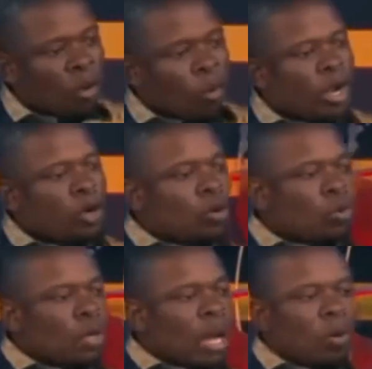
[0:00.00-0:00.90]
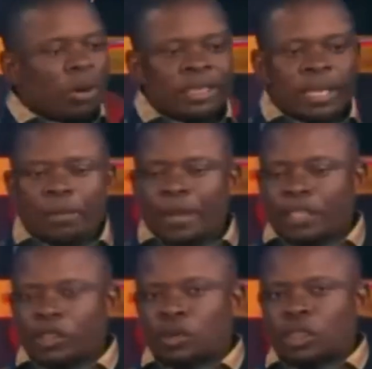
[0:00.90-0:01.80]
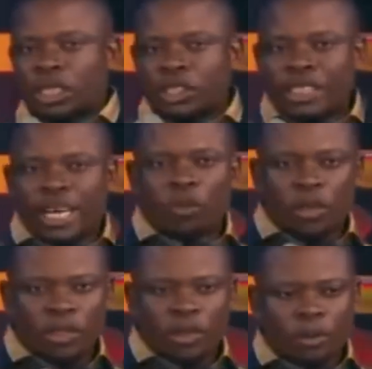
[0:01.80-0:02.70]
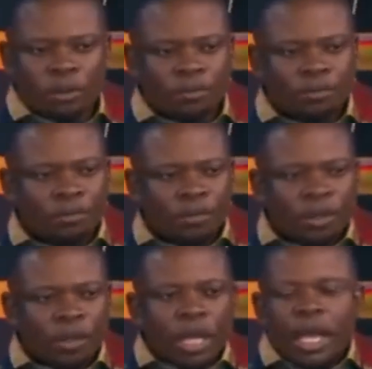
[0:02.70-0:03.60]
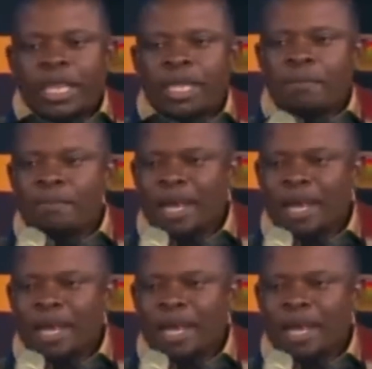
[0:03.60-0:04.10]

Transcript: We look now on dimensions which I shared with you. The